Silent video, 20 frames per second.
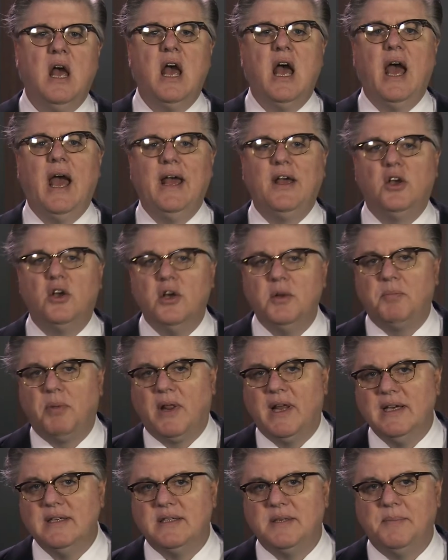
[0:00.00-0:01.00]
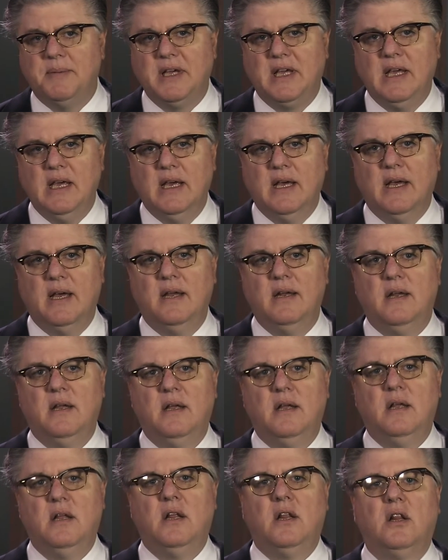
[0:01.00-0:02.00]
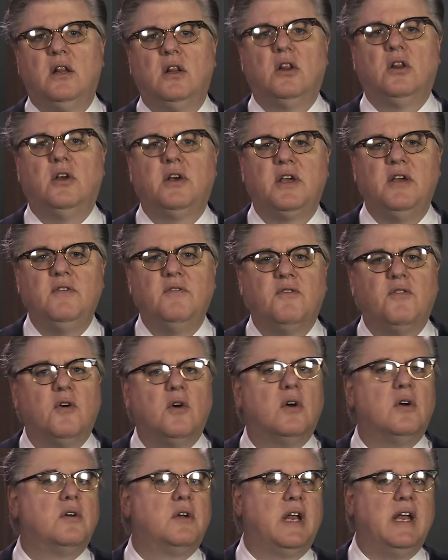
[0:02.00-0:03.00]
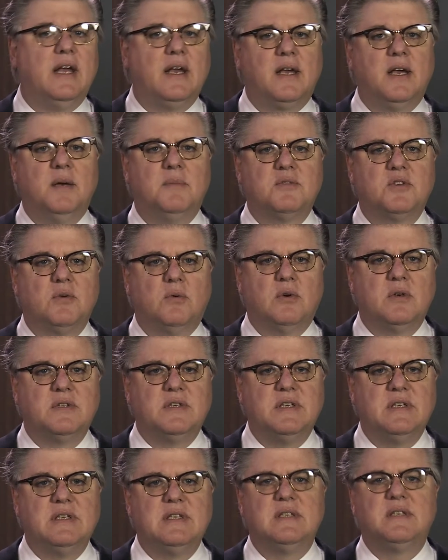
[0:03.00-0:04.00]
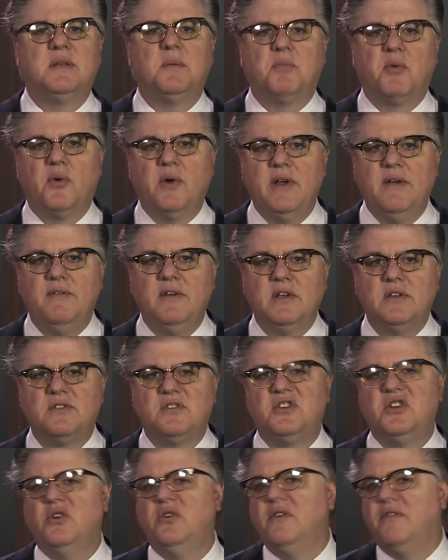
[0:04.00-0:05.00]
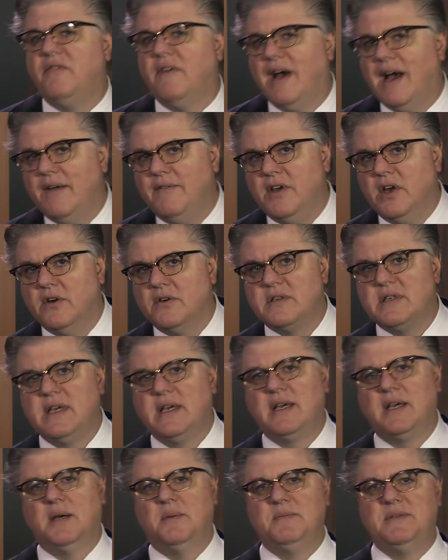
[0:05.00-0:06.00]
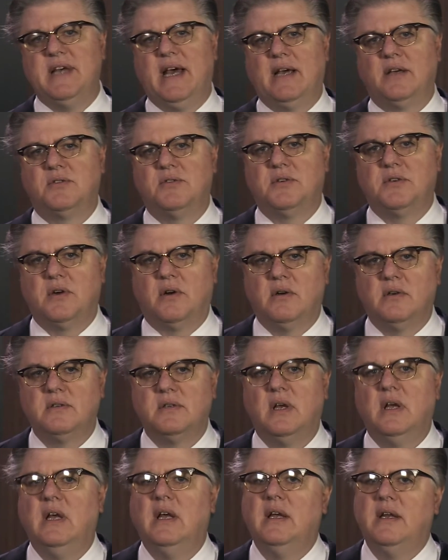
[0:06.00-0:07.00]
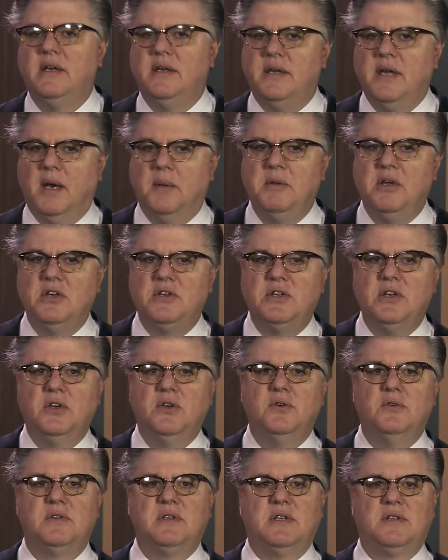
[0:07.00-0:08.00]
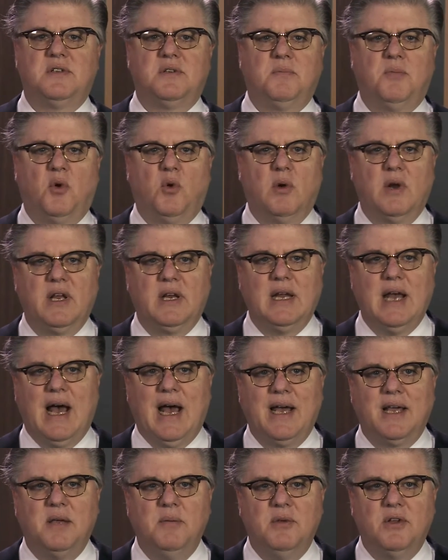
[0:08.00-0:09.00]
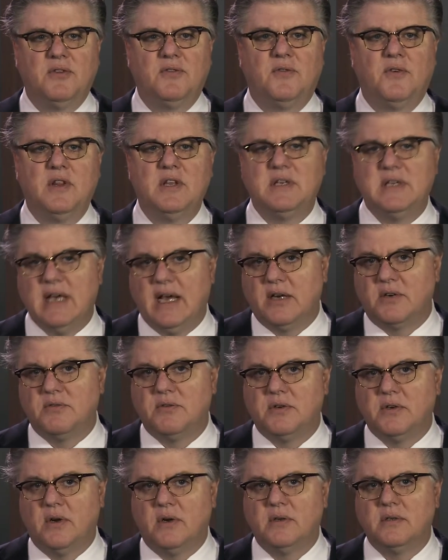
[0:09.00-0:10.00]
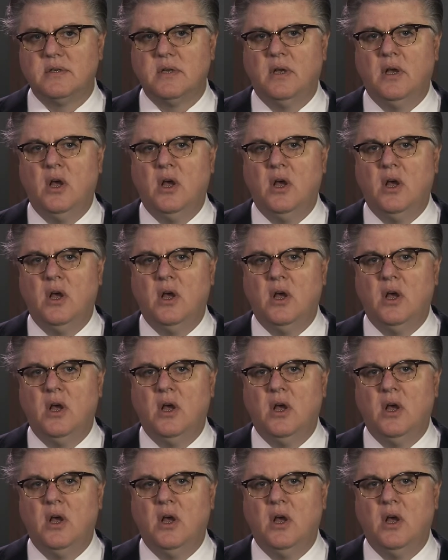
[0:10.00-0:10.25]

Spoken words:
A good place to begin looking for income sources is the previous 2 to 5 years' income tax returns, W-2s, and supporting documents for the tax returns.